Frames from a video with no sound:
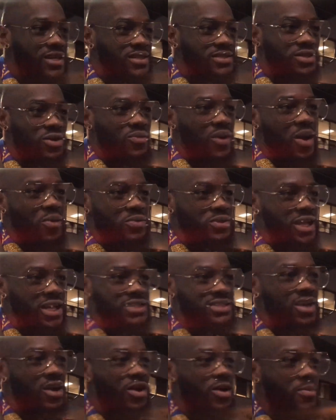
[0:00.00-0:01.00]
So why wouldn't they
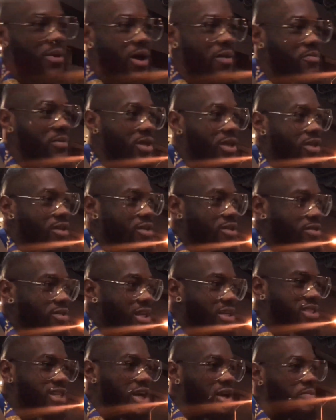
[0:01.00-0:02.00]
talk about me?
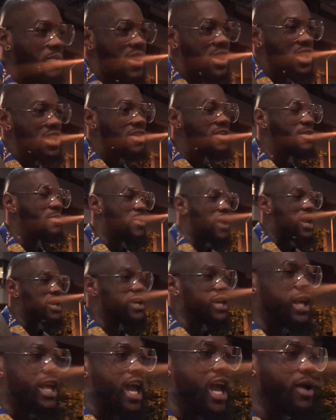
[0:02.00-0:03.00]
They talk about
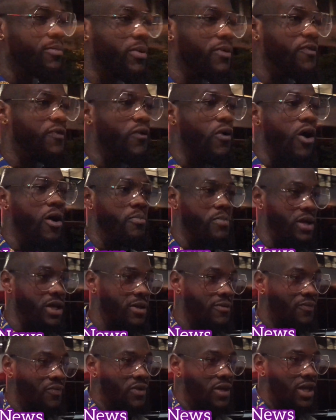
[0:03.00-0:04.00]
everybody that came before
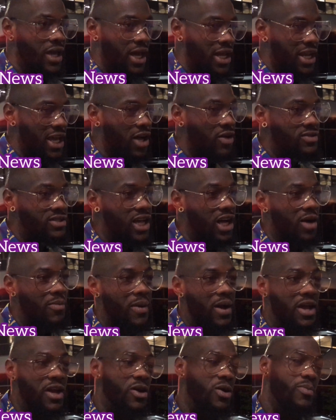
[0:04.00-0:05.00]
me. And they gonna talk
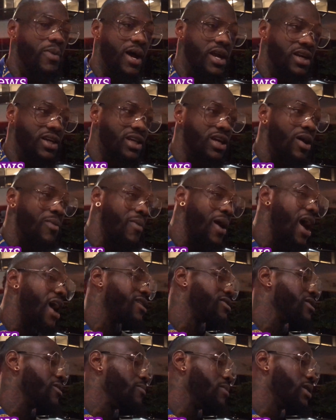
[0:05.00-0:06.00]
about everybody that come
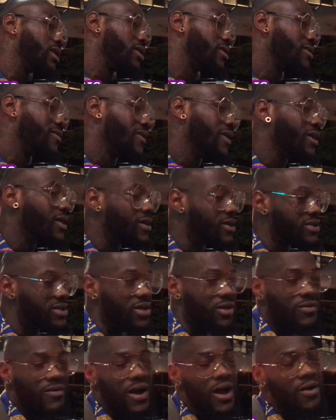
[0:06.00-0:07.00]
after me.
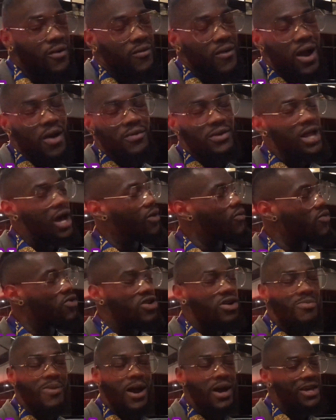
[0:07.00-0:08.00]
So why why would I
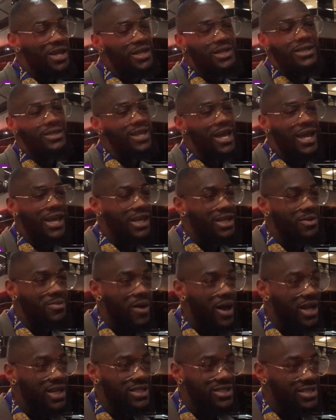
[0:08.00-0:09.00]
worry about anything
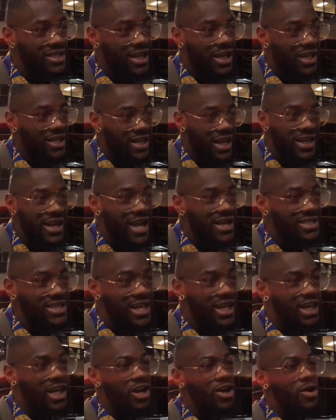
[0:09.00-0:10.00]
anybody's saying? They're not
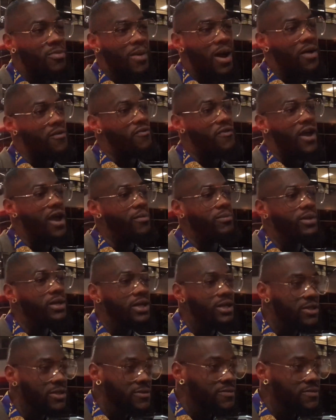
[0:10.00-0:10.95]
taking care of my family.